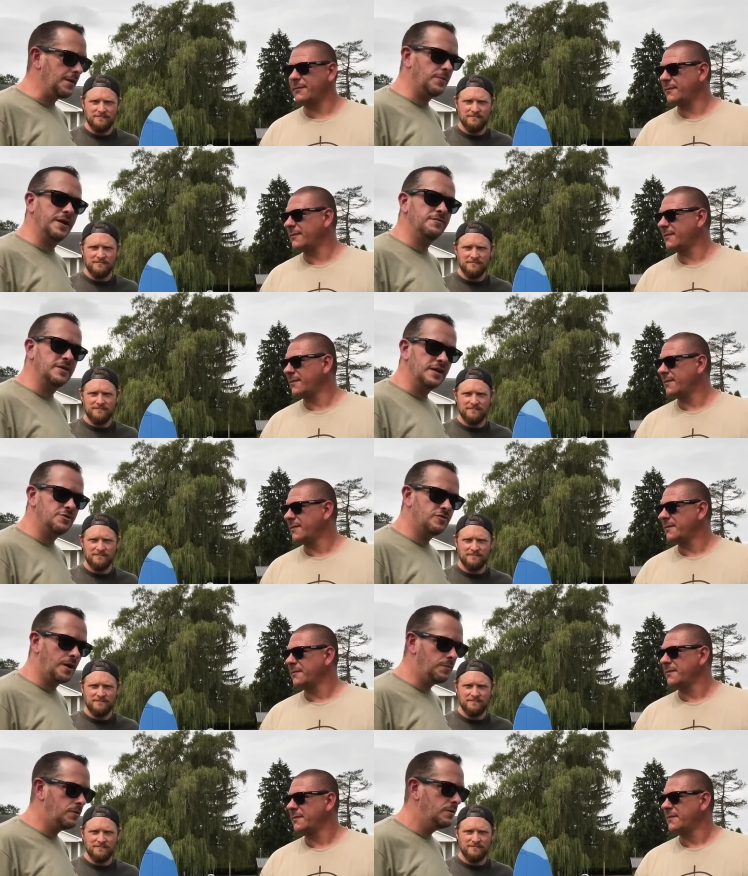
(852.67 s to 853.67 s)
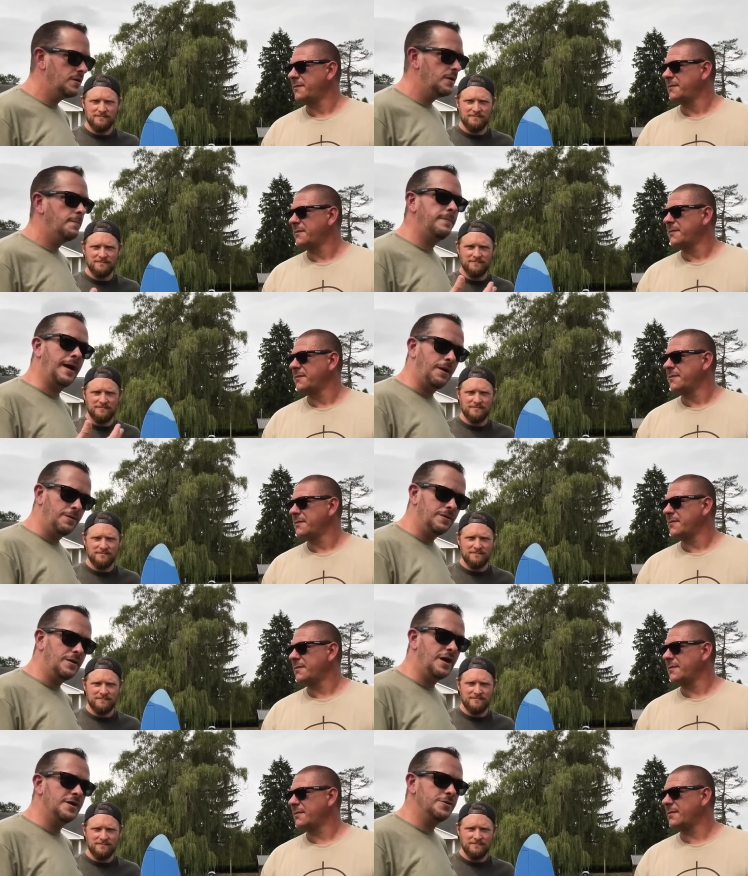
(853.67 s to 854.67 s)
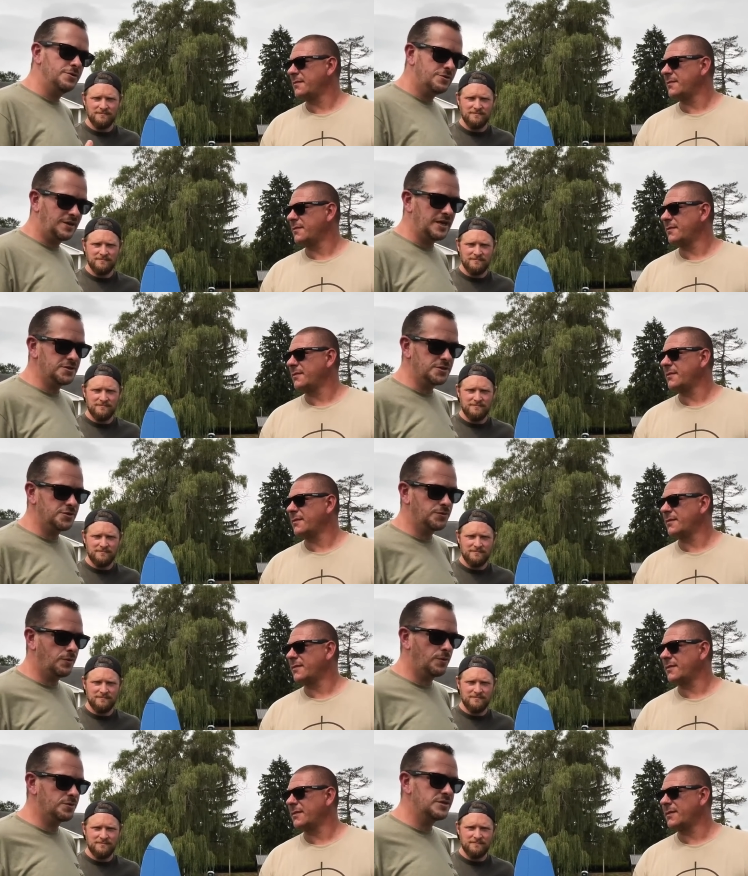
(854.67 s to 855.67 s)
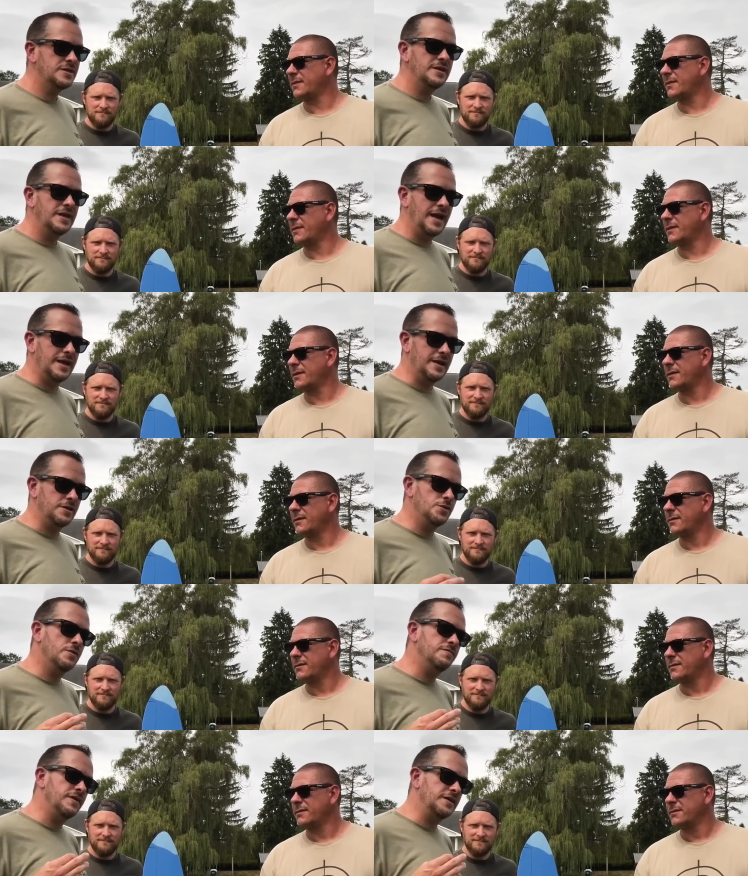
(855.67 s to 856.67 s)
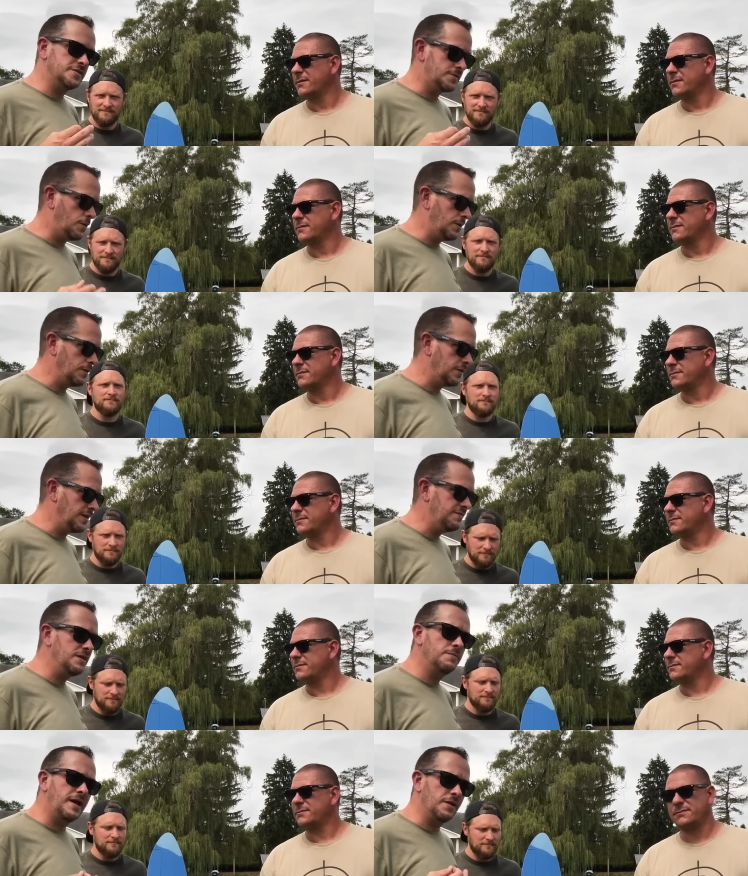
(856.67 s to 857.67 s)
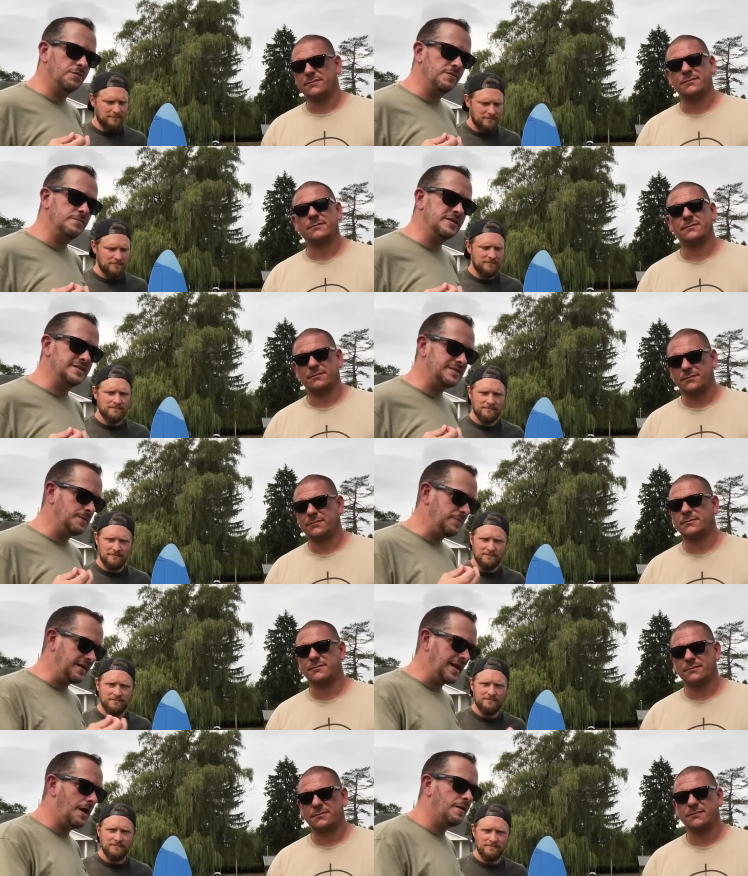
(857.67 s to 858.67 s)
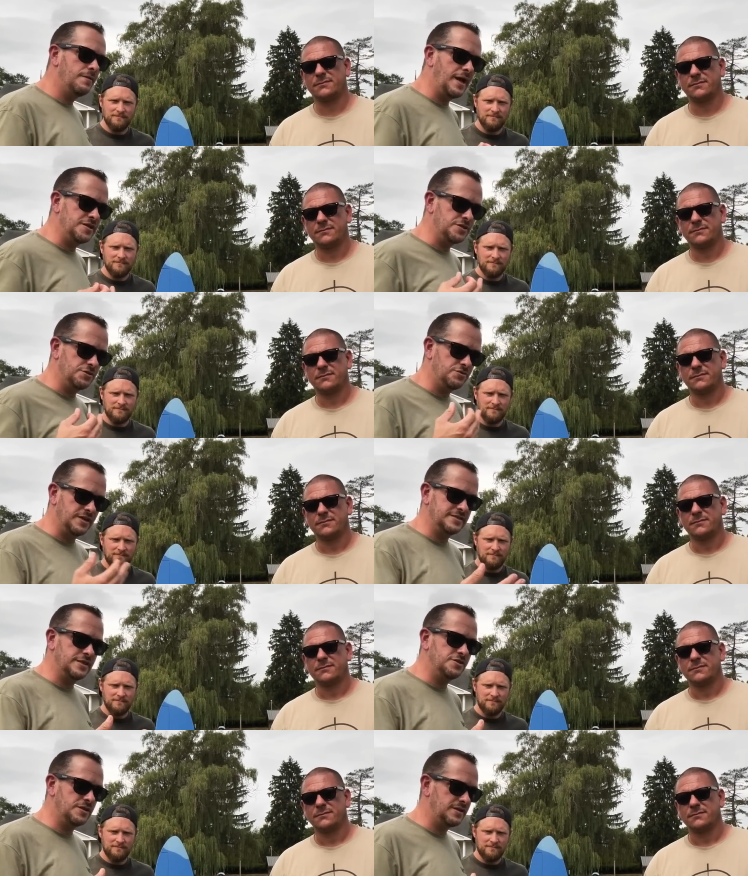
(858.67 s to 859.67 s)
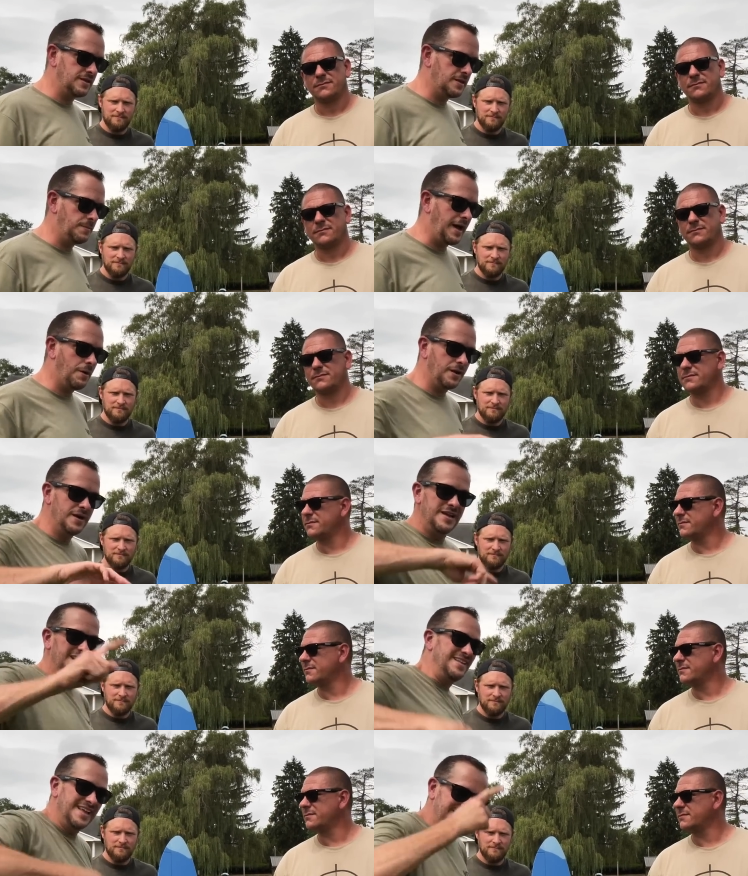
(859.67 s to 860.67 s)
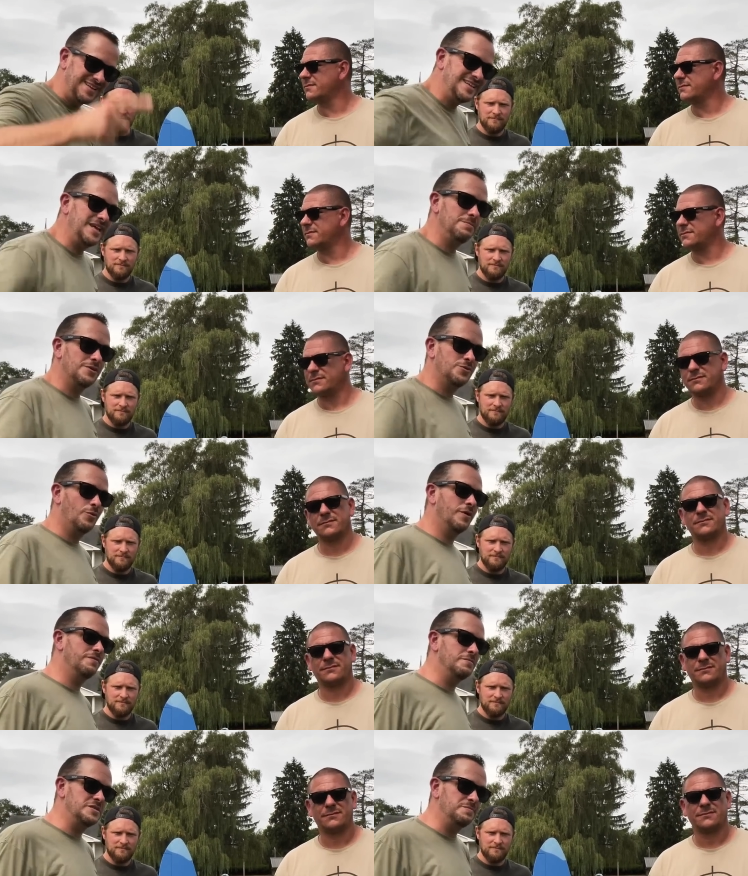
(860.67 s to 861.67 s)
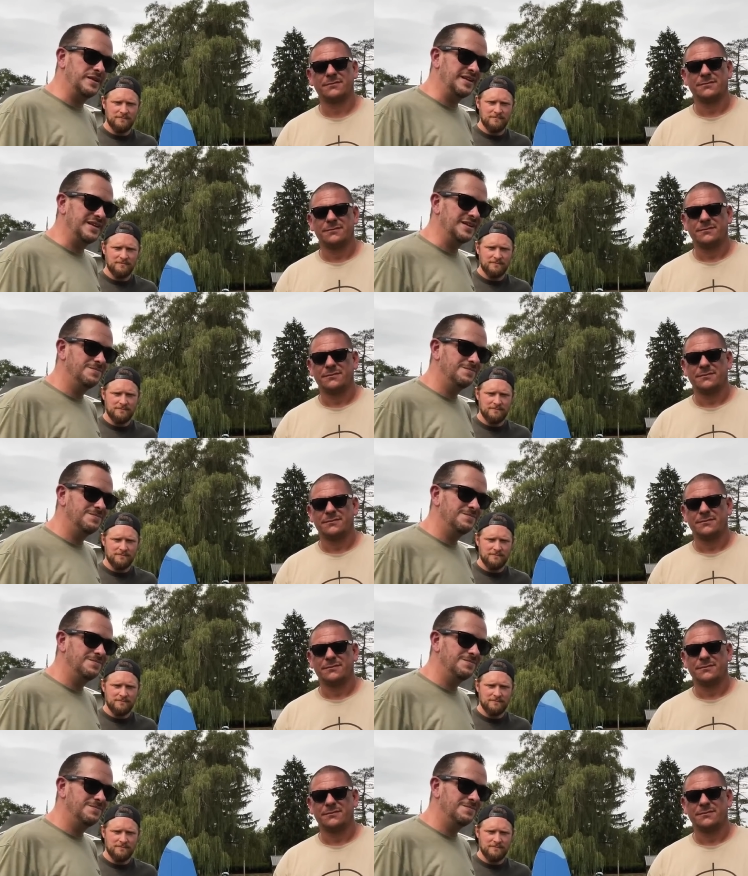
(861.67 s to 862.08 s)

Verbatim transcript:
Speaker 1: and whenever you get in trouble, power on, neutralize your controls, and then do it very slowly. Give it about a three Mississippi count as you transition into the power, and that's going to keep the torque from spinning you.